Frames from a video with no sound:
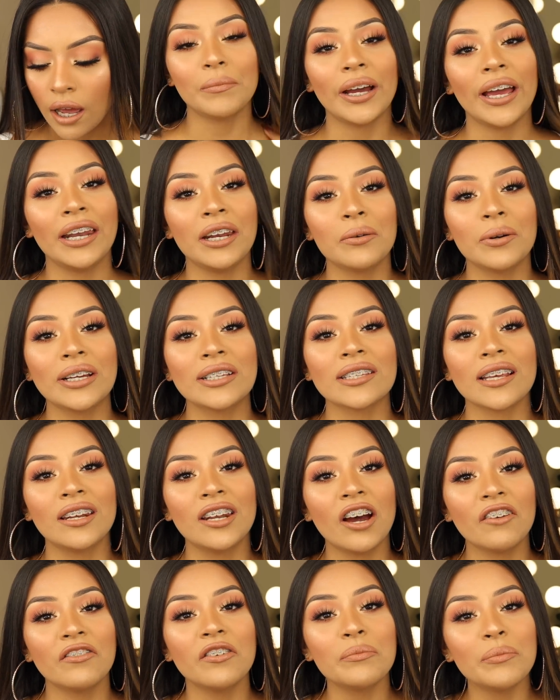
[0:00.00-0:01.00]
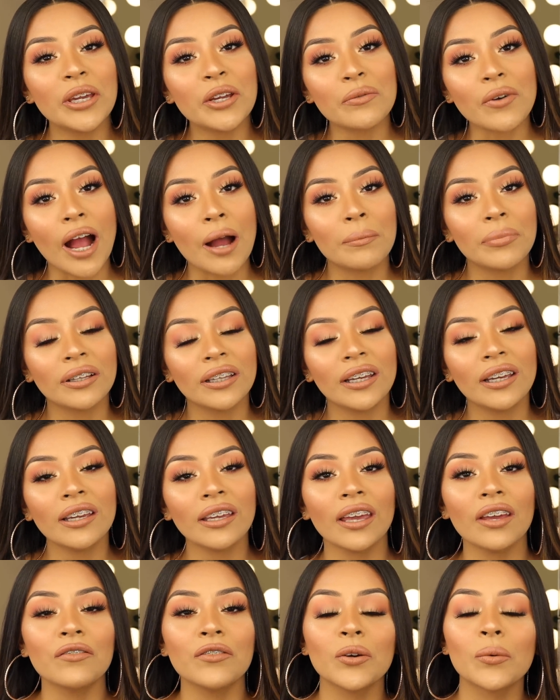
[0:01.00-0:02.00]
But anyways, enough of me
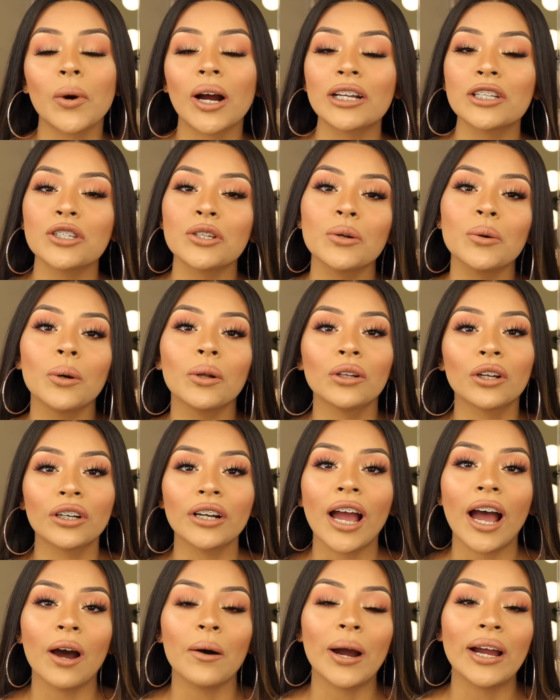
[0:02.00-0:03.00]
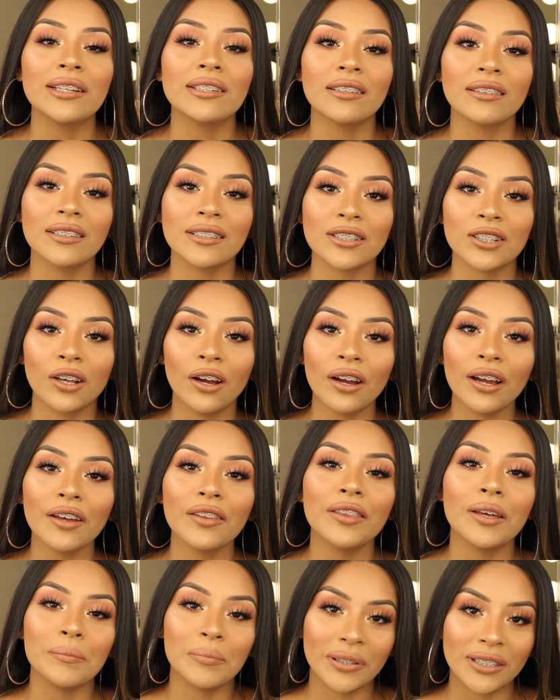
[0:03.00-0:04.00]
rambling. If you want to learn how I did this look,
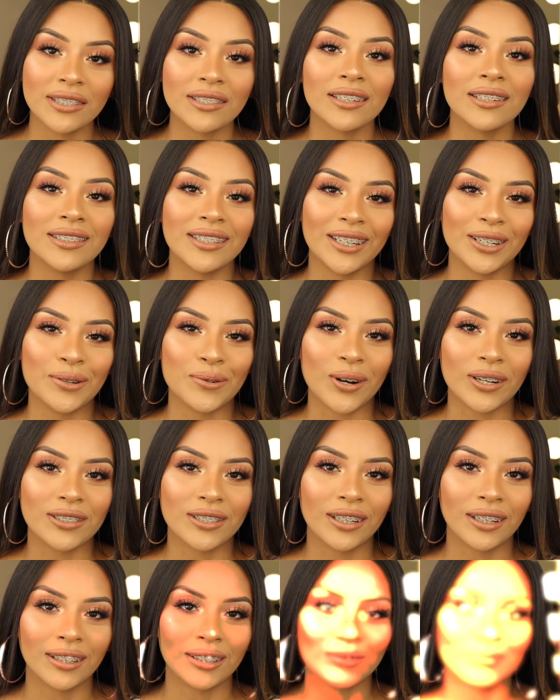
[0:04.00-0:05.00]
then please continue watching.